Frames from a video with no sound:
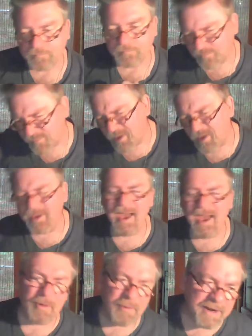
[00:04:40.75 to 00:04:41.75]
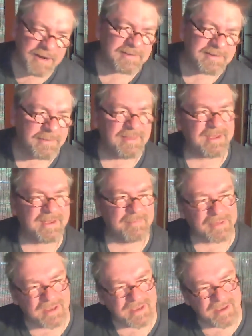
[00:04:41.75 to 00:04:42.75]
Yeah, but we need somebody that can
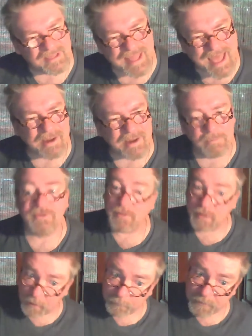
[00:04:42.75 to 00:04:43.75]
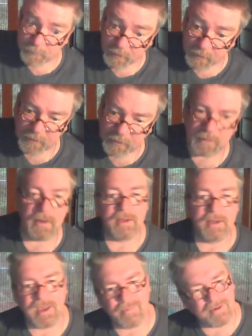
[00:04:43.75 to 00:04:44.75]
play Latin music. That'll be me.
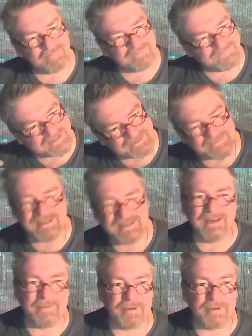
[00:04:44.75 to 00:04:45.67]
Yeah, but we need a